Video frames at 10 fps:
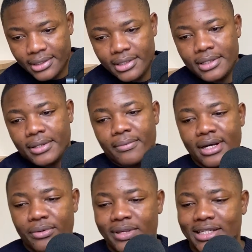what are
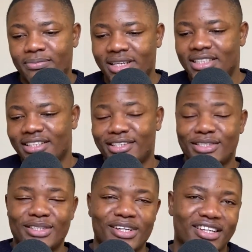we expecting this
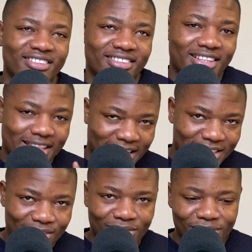year? That's a
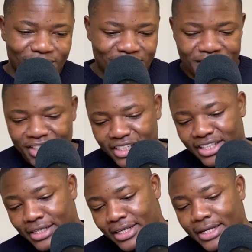good question.
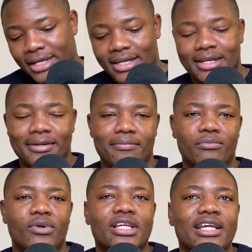
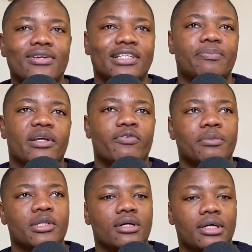What can you expect from
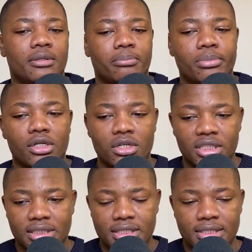the podcast
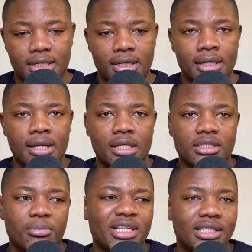this year? So
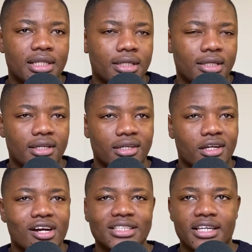basically,
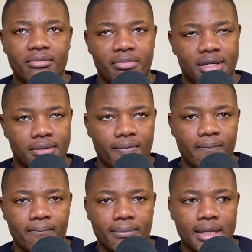content, man.
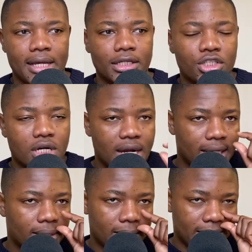I try
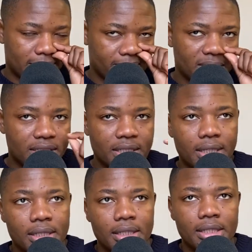as much,
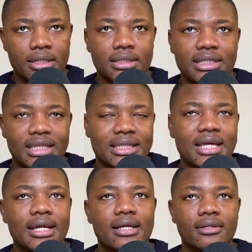because I
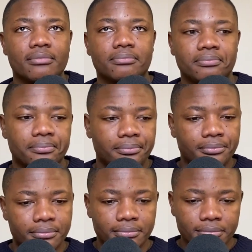think
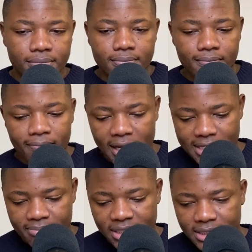as
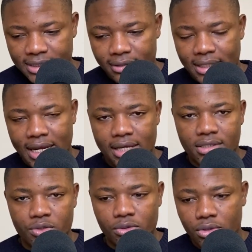much as I would like to